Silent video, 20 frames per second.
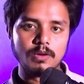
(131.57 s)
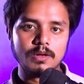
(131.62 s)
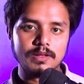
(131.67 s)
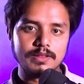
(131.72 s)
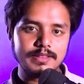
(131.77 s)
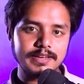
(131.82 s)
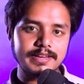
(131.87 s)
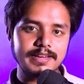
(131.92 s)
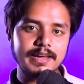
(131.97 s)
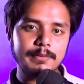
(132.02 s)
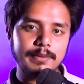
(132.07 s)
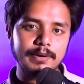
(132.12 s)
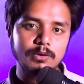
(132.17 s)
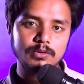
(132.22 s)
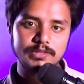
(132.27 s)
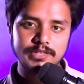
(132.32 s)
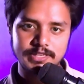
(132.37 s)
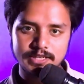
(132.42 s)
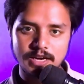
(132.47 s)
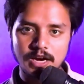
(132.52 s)
They give you
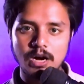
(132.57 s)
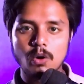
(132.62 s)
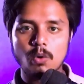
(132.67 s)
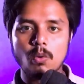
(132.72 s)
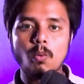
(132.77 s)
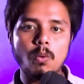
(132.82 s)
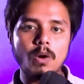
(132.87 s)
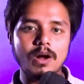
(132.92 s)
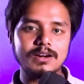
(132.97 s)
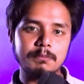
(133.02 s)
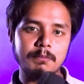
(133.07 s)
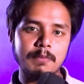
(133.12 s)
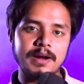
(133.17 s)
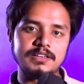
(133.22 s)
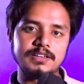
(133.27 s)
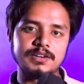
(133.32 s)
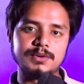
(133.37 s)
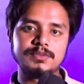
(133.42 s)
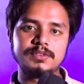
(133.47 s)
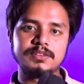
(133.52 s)
data. What
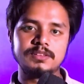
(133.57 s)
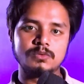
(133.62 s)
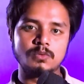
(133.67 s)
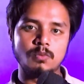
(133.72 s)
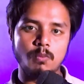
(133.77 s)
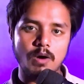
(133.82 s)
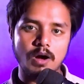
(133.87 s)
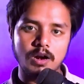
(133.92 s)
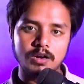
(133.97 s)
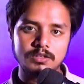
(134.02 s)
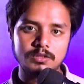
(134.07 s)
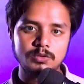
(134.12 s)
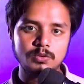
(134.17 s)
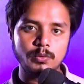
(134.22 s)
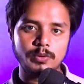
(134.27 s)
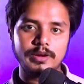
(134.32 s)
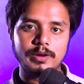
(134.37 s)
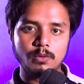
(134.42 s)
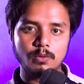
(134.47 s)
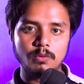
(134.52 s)
matters is what do
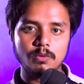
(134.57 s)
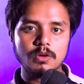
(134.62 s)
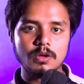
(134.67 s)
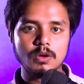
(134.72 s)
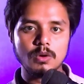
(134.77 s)
you